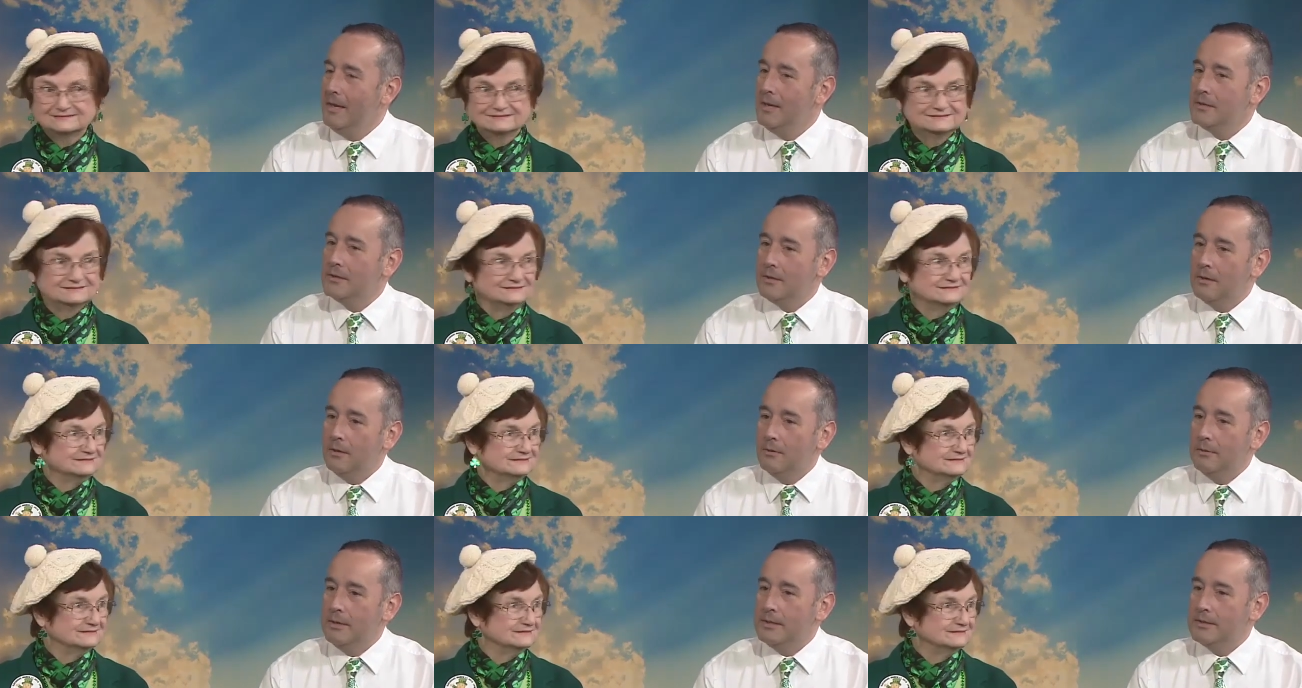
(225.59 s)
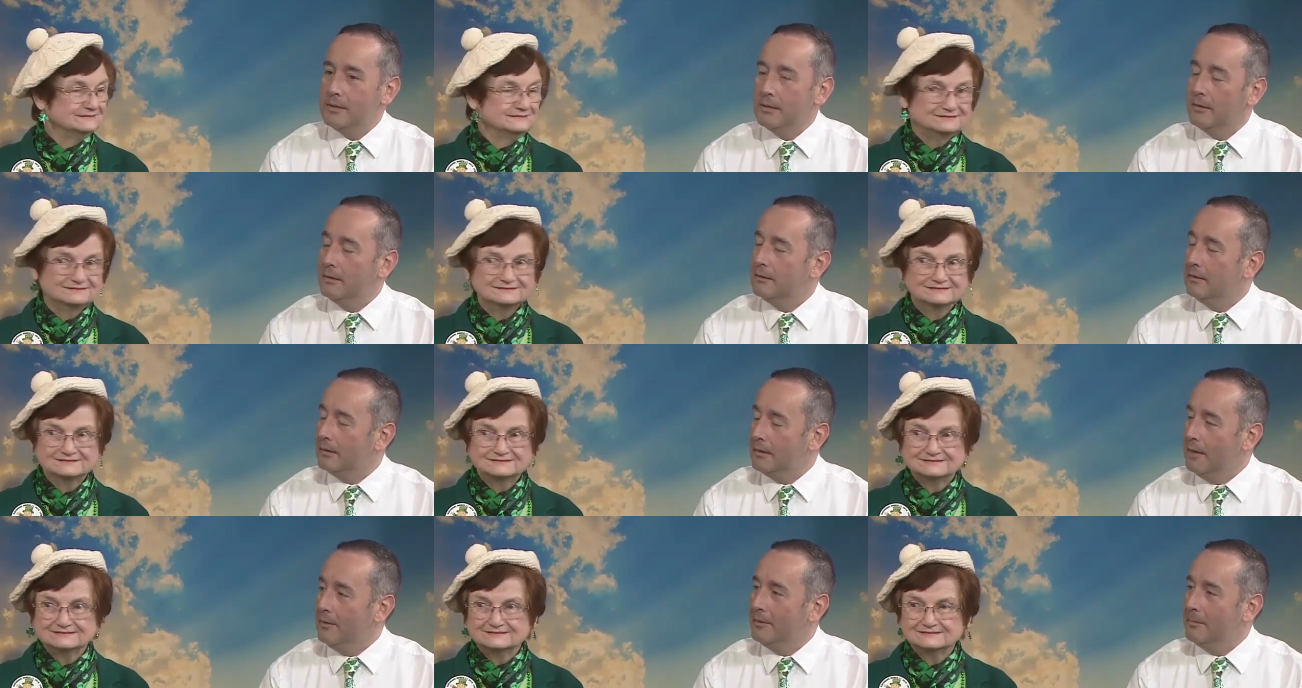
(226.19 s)
Speaker 1: So we start
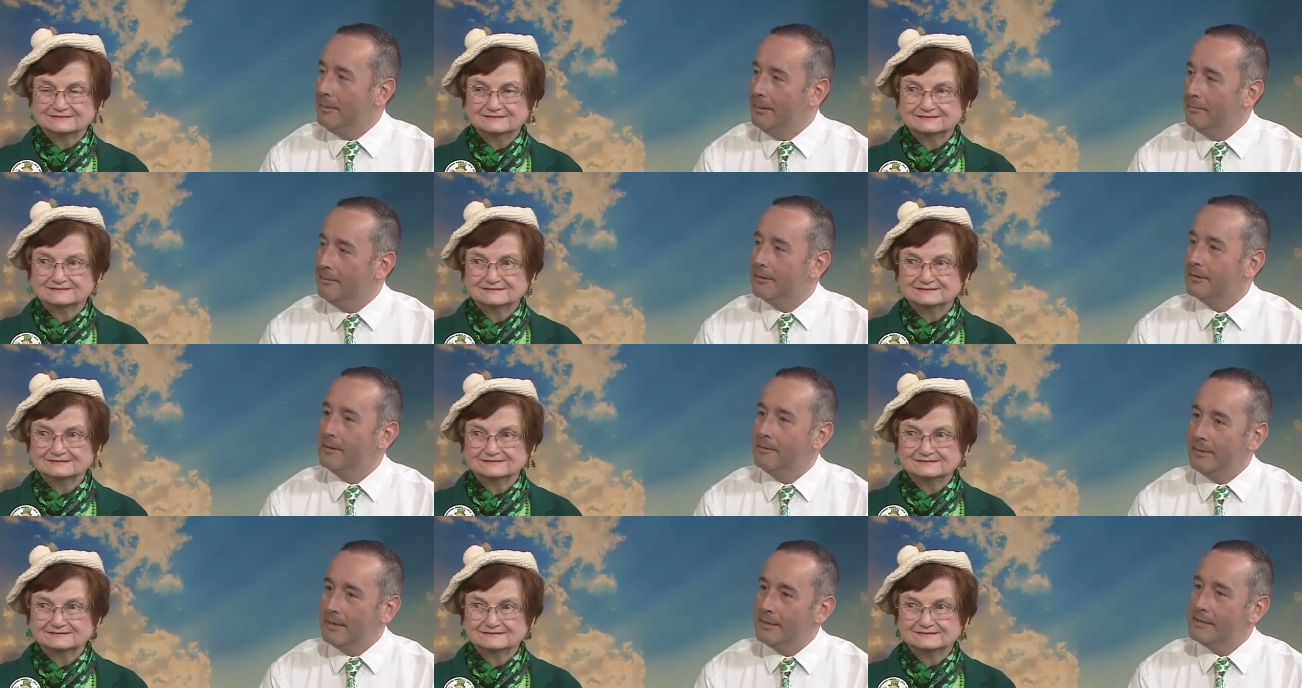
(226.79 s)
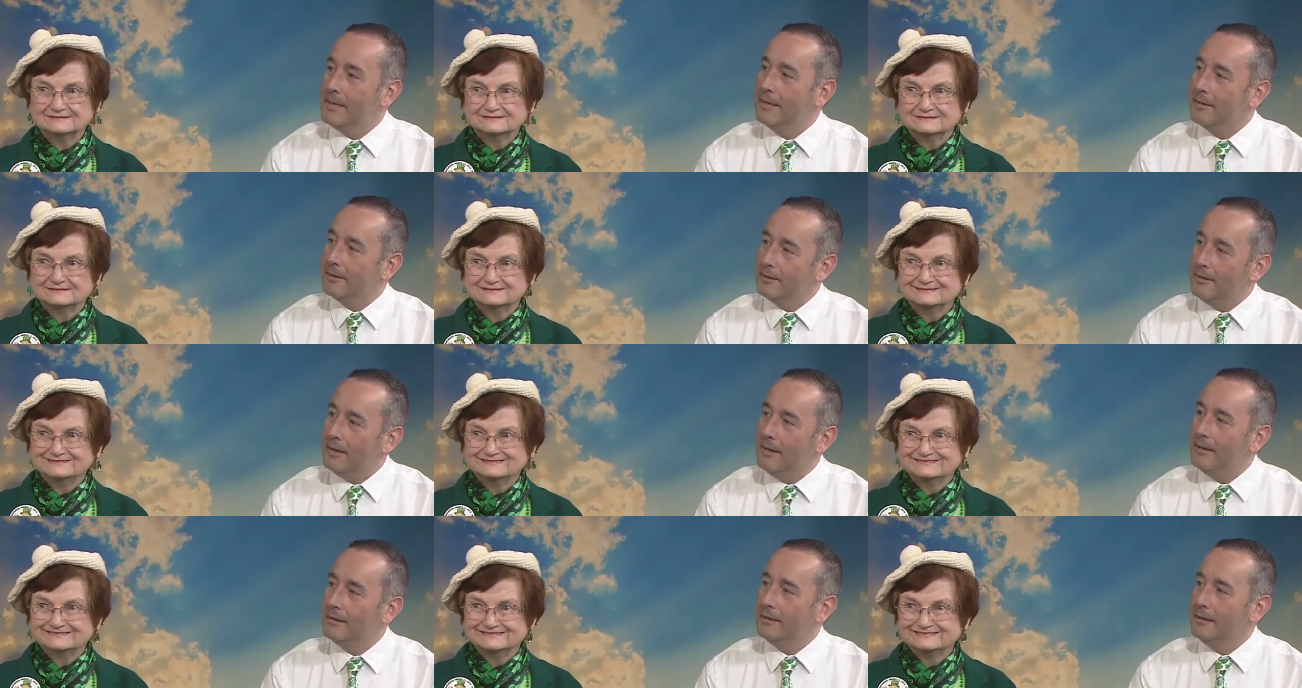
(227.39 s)
allowing people to come in at 10
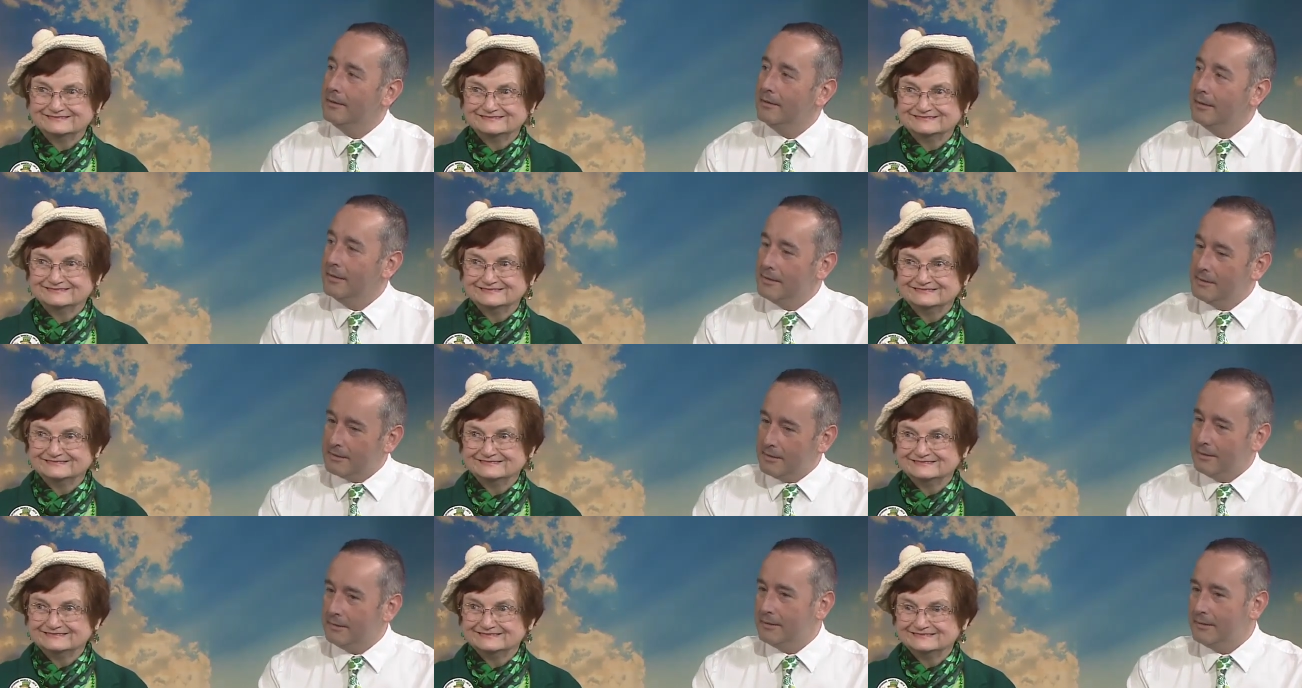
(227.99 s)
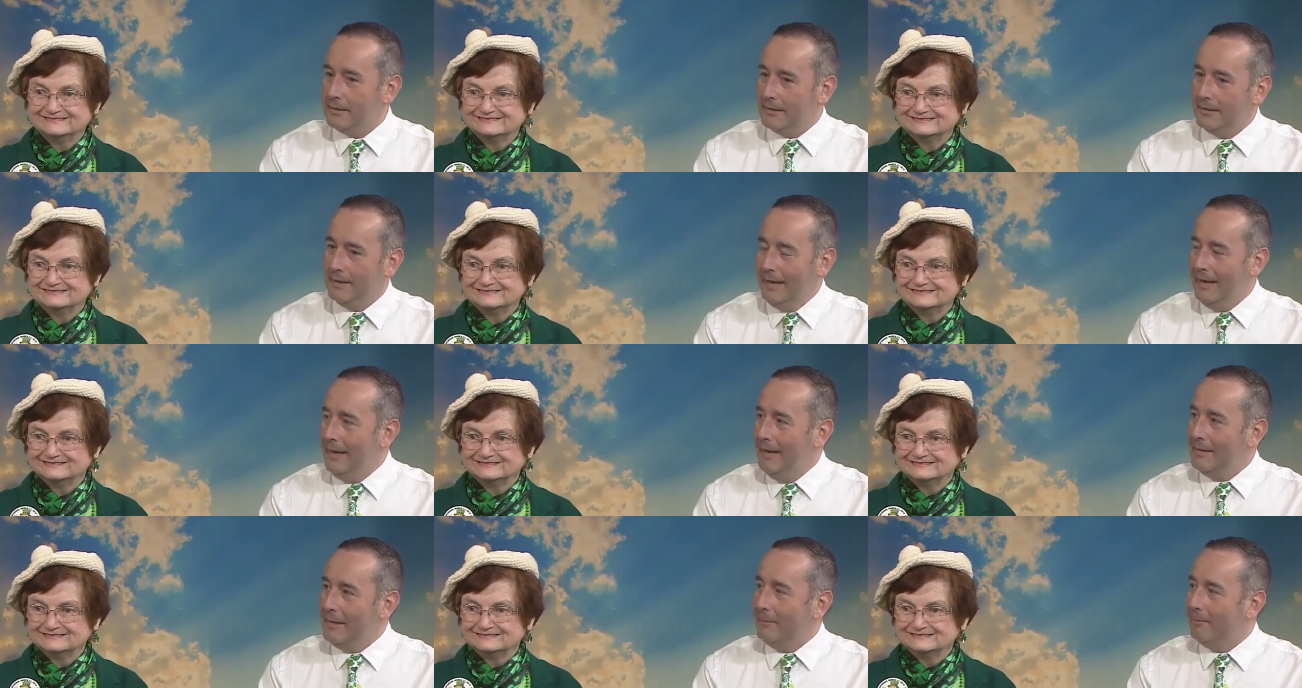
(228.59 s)
o'clock, and they start to
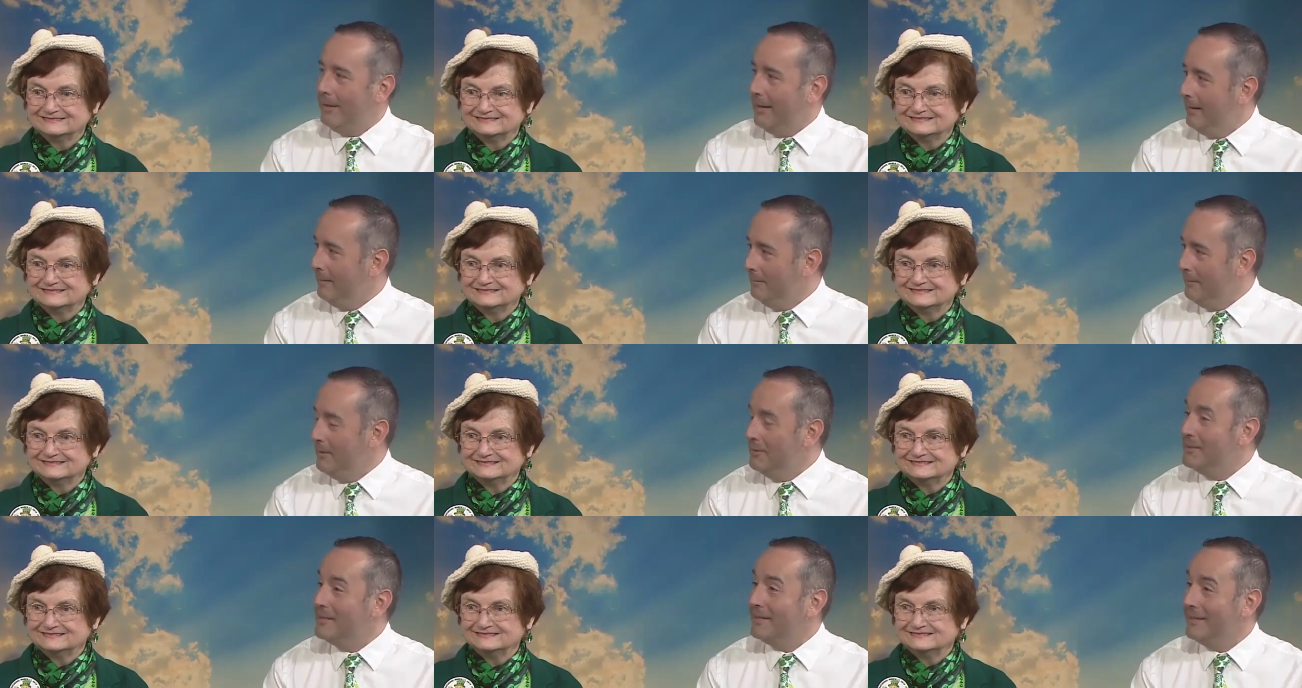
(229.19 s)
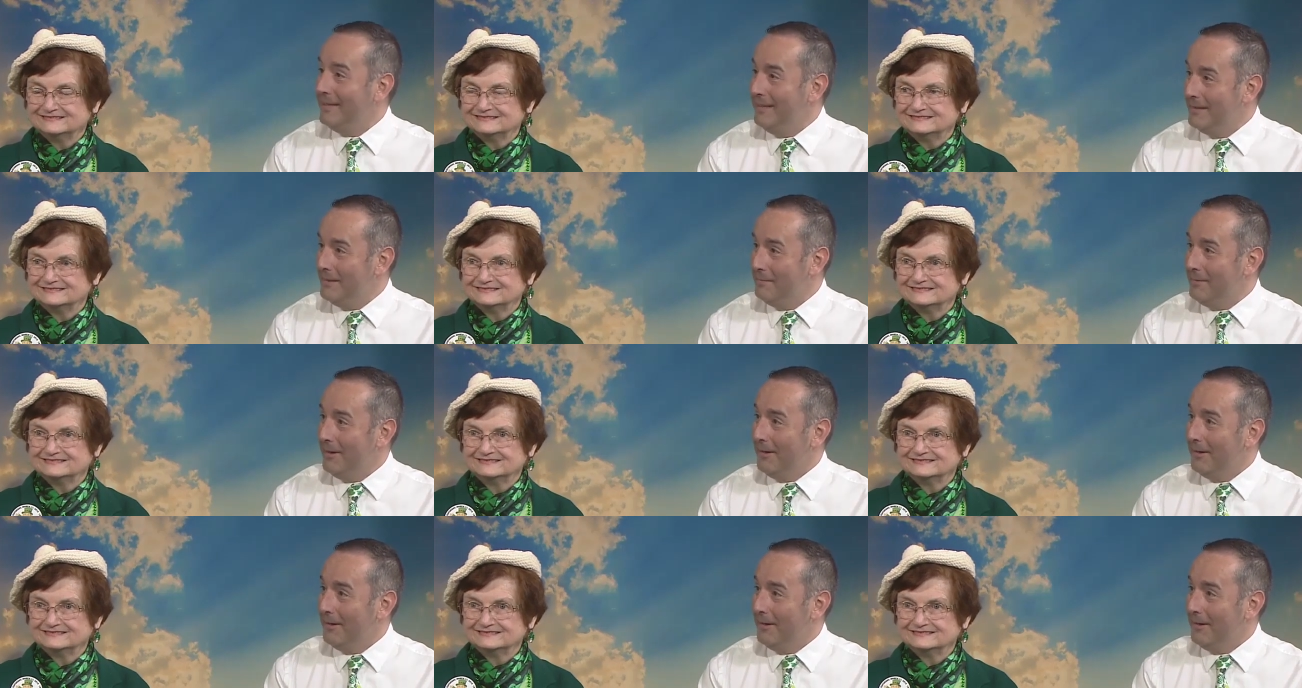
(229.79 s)
they play music in the